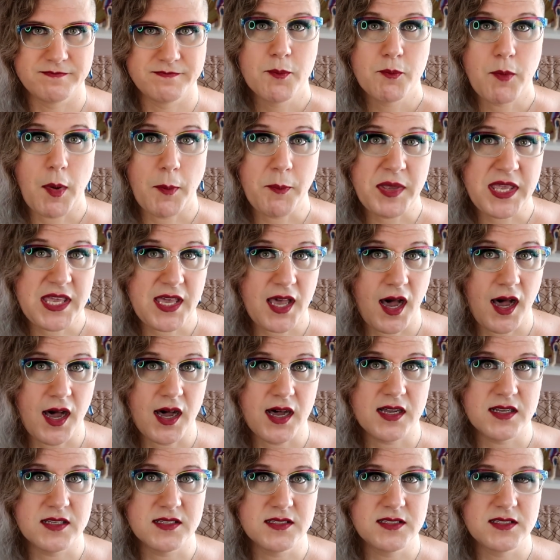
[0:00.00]
But
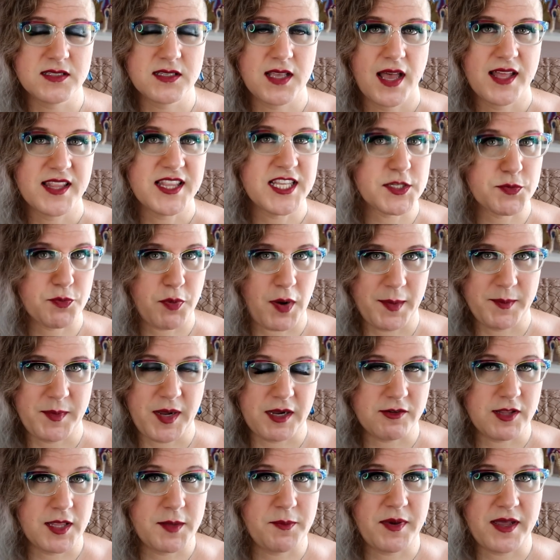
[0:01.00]
because this
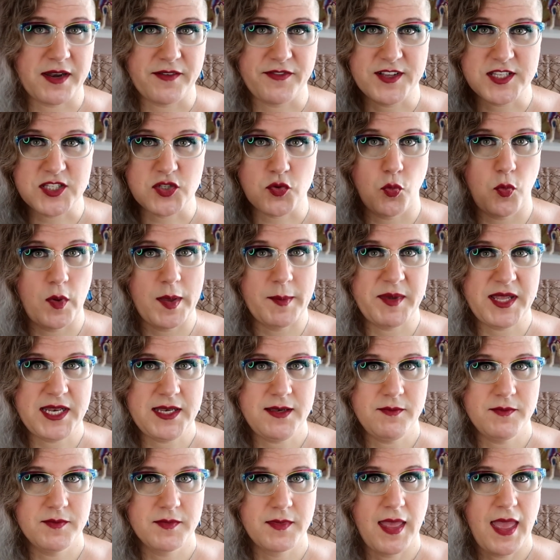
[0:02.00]
primarily benefits
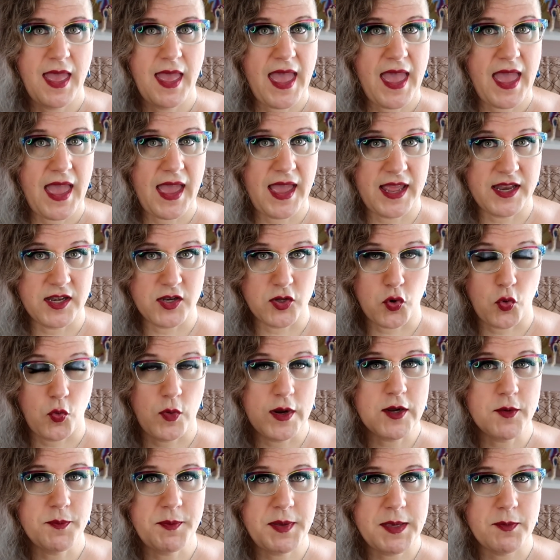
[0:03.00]
women and
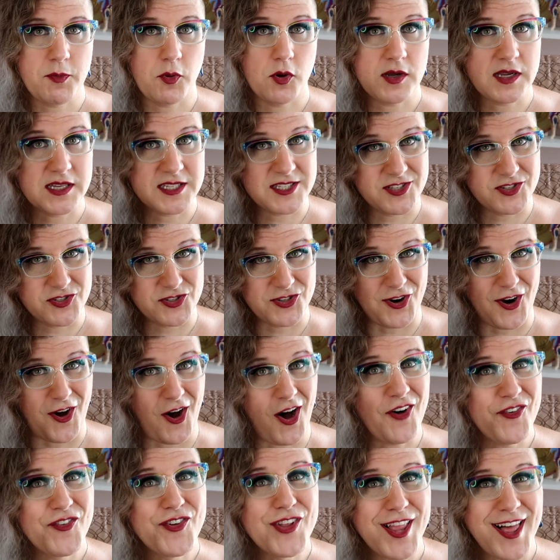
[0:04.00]
queer people, because there's an
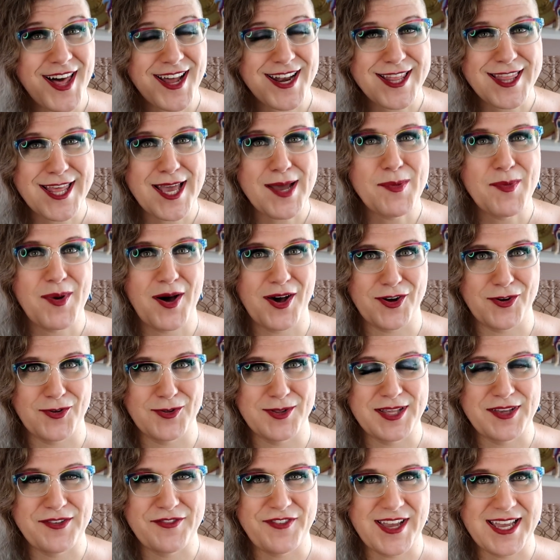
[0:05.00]
awful lot of them on
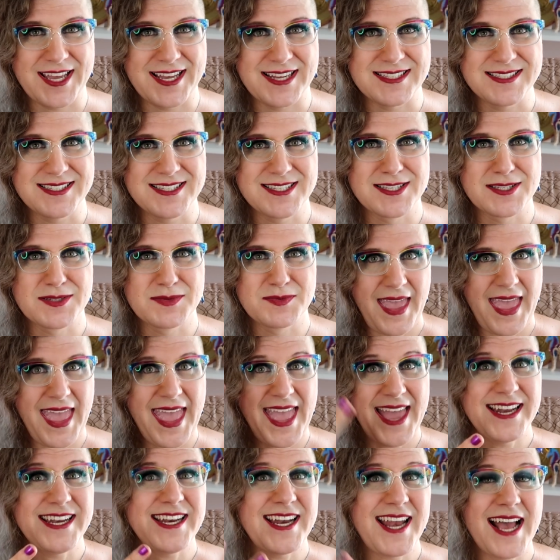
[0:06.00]
OnlyFans,
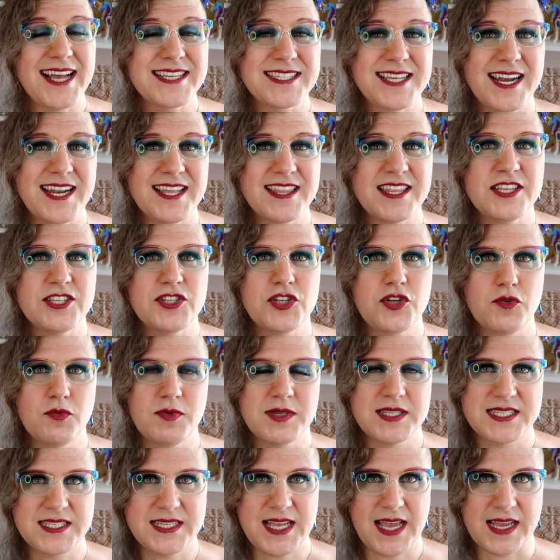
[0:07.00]
and it has anything to do
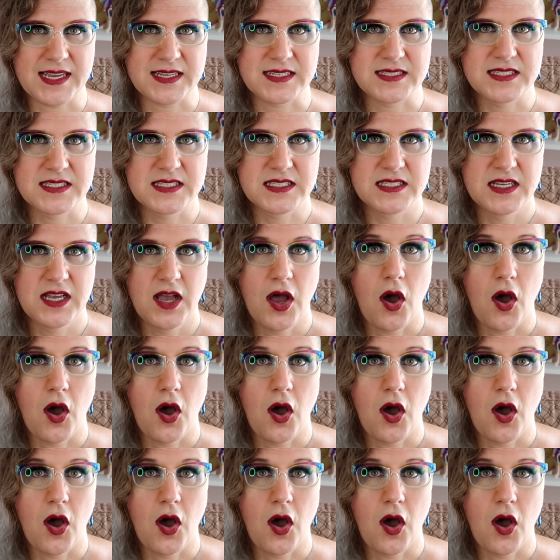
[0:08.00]
with sex,